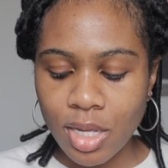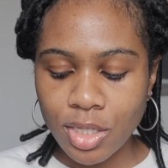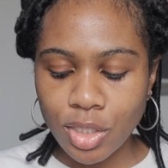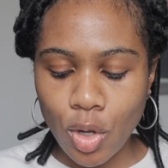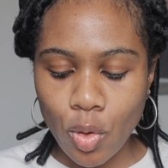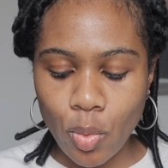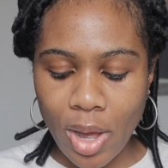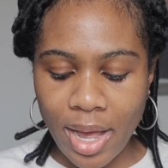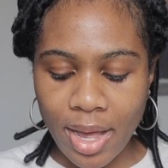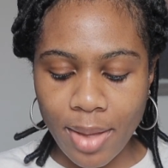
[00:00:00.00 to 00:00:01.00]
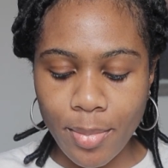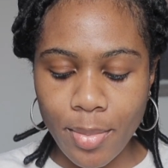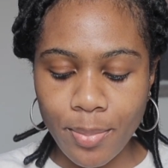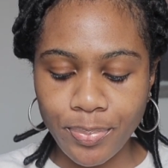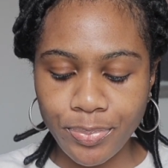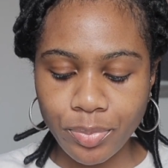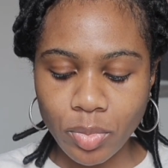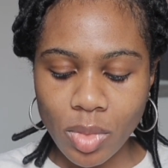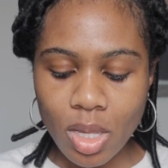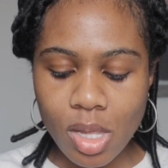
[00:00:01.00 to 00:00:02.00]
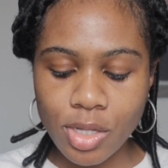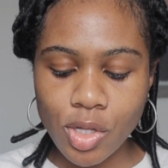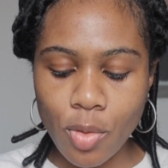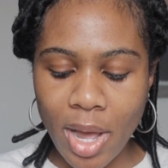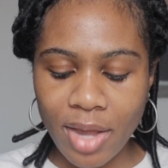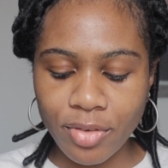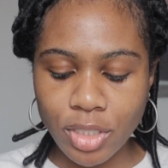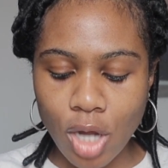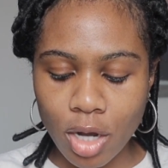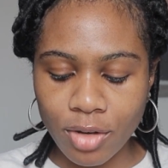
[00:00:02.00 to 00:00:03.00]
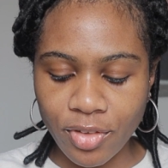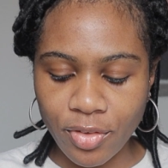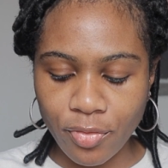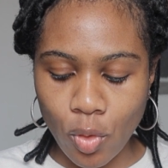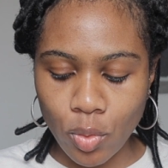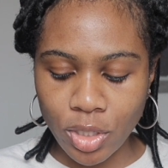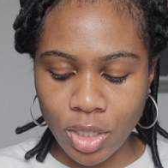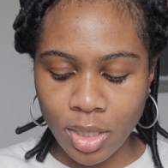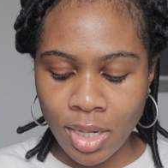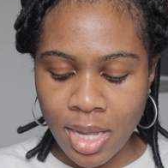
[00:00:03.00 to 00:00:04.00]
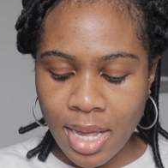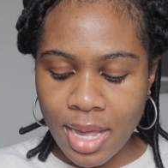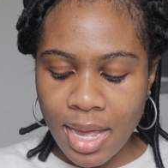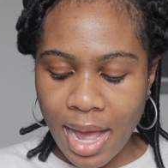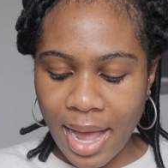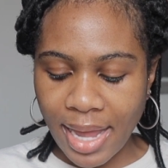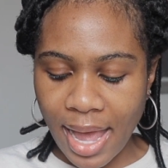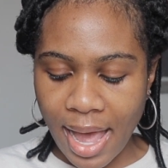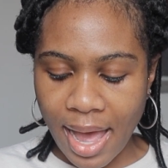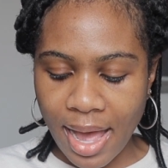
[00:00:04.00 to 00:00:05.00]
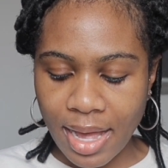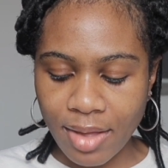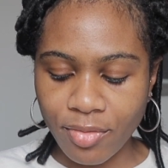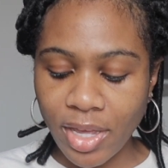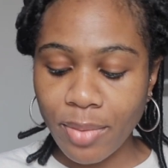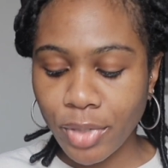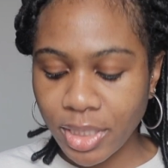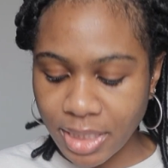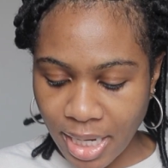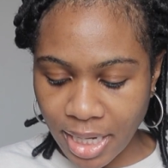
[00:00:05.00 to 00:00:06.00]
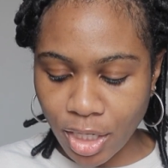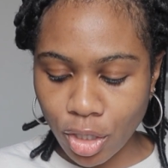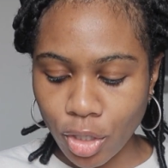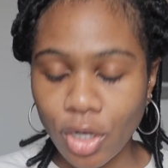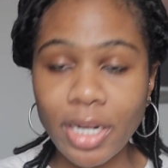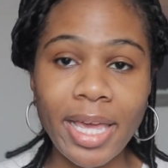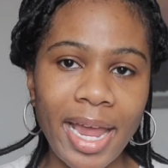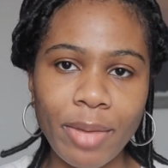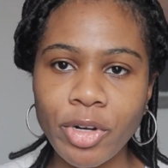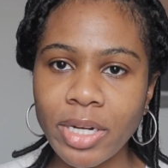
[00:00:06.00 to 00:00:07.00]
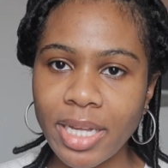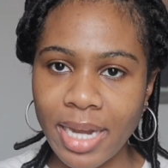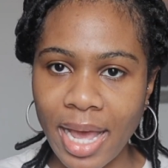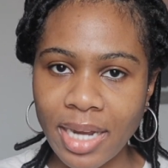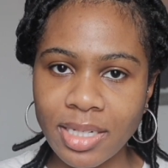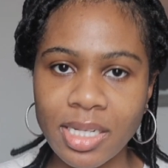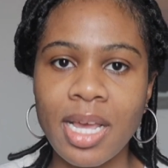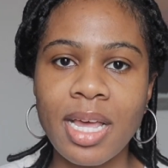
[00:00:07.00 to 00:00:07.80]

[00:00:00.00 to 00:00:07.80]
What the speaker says: So, so my photography folder, I have in particular Camera Connect.